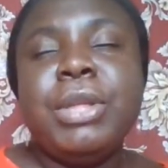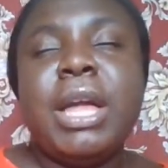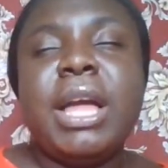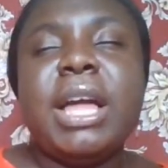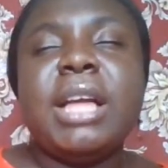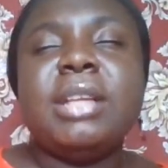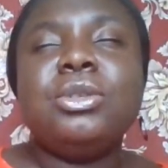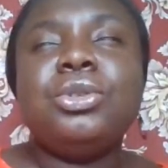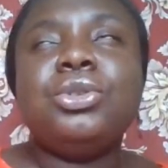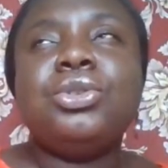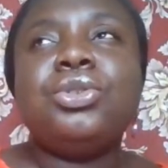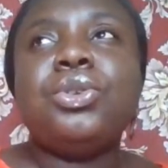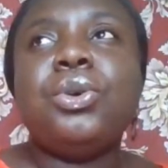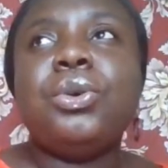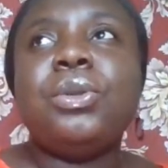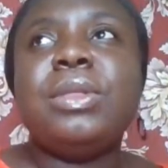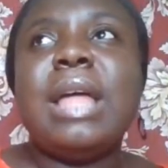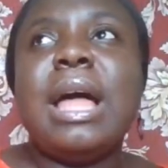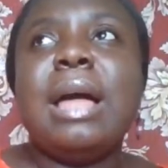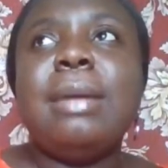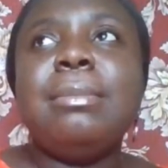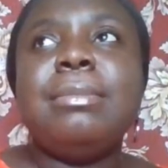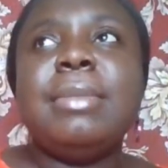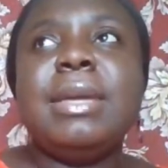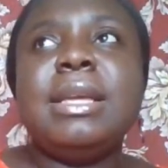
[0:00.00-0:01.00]
And so
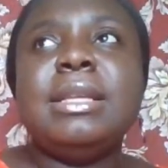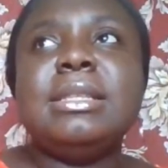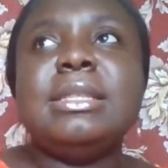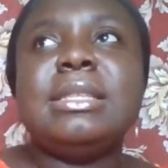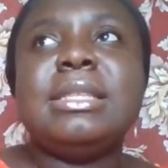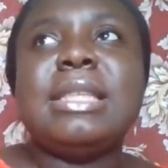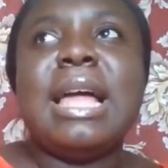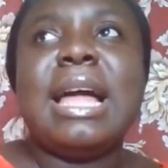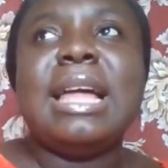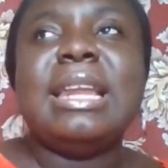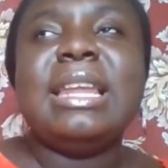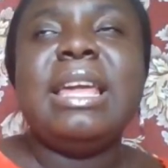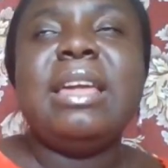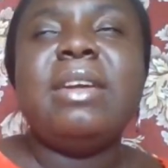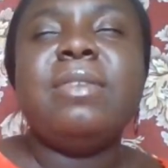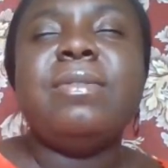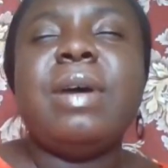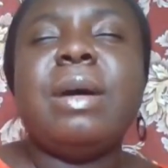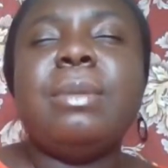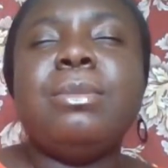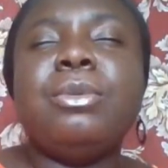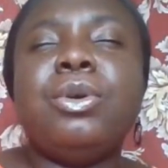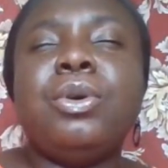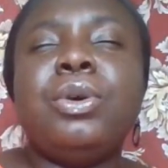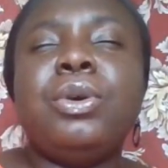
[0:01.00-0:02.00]
that means that if
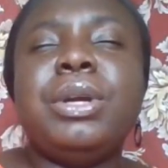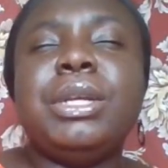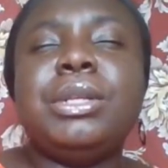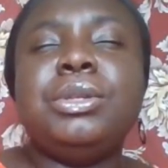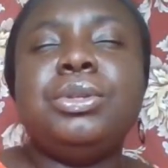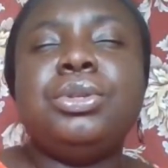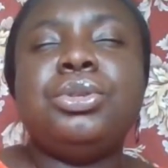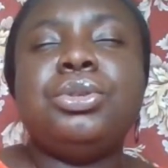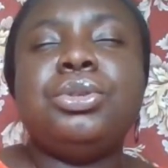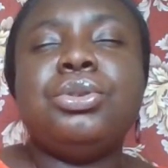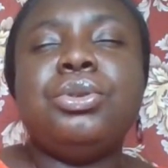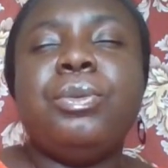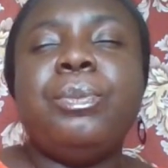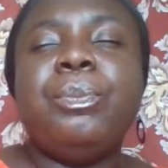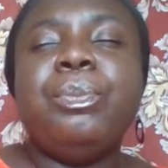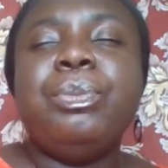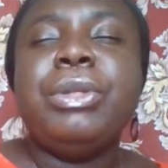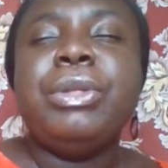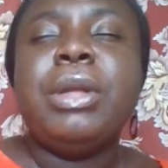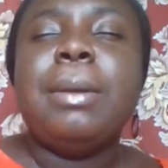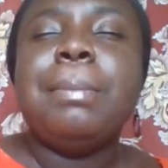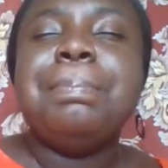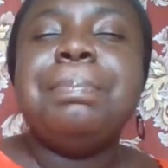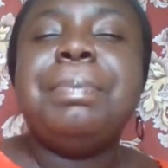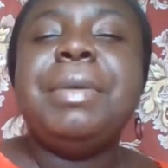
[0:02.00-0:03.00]
I'm going to
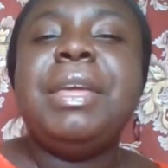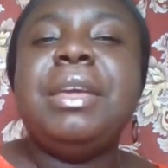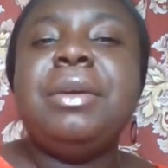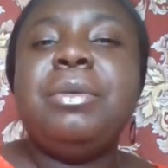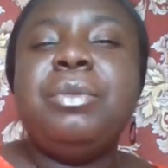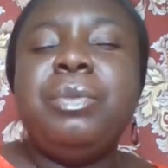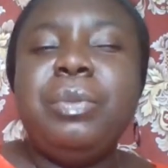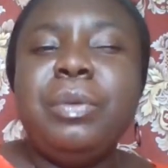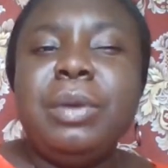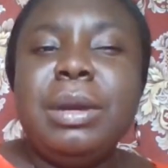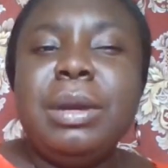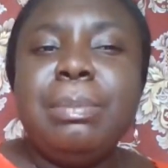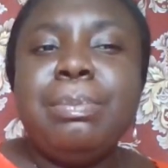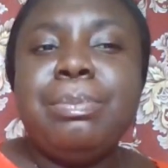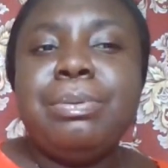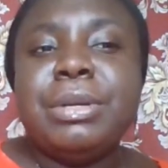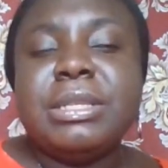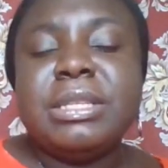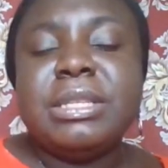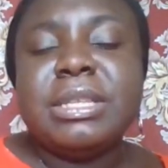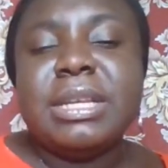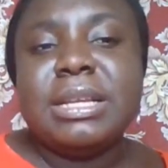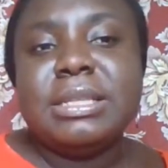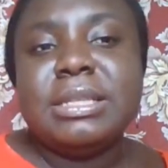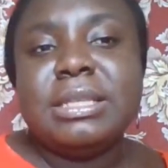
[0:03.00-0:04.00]
be
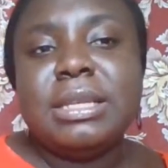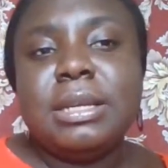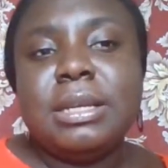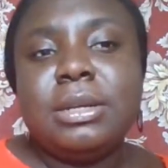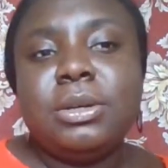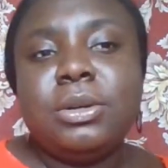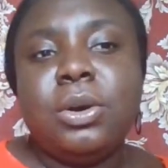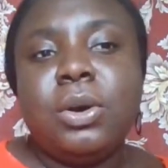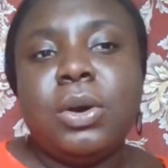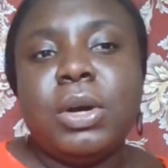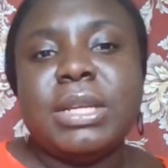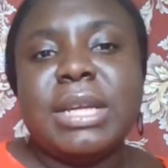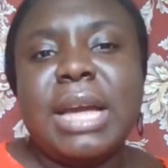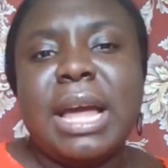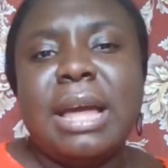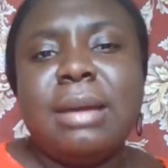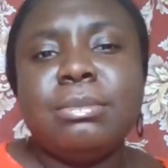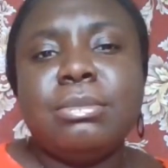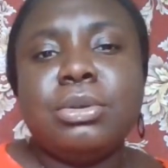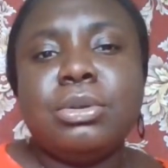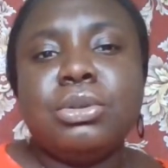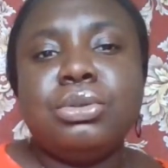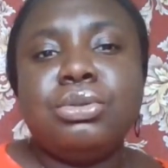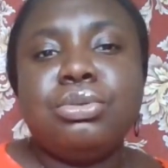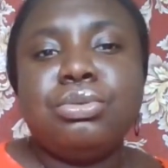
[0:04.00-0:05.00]
representing God, I
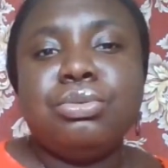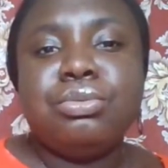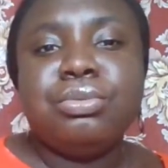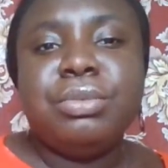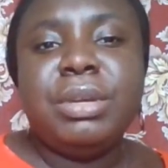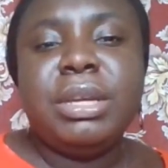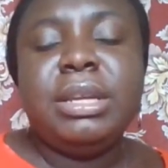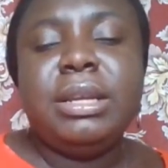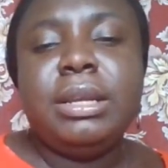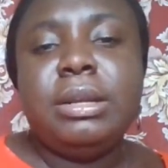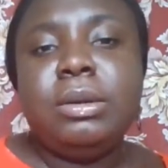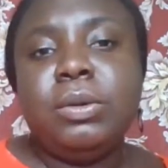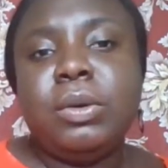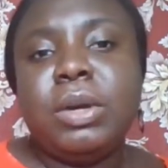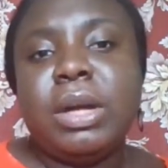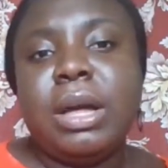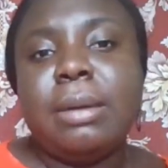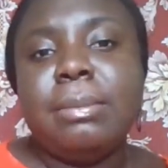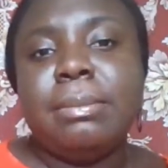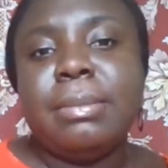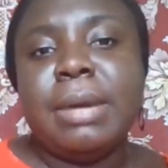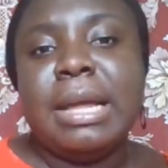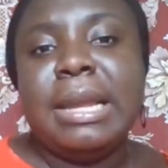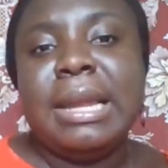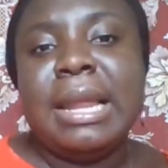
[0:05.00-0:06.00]
must really look
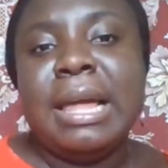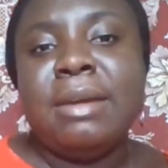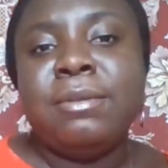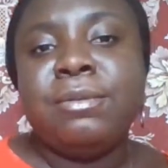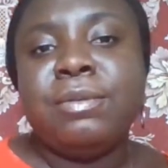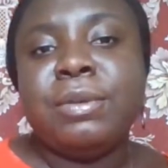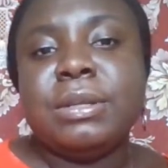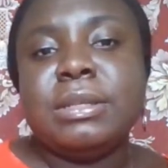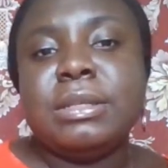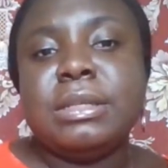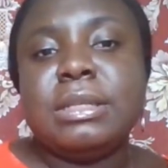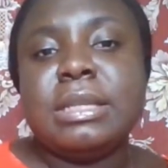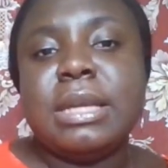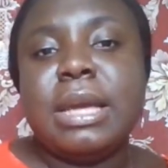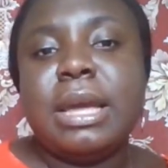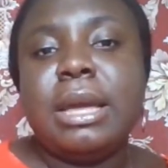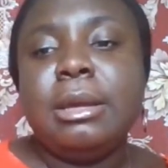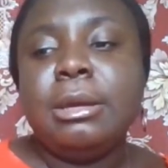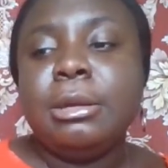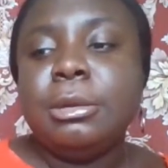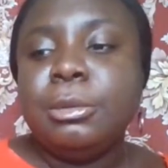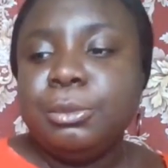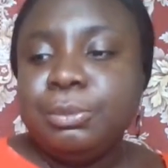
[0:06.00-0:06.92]
at my life and say,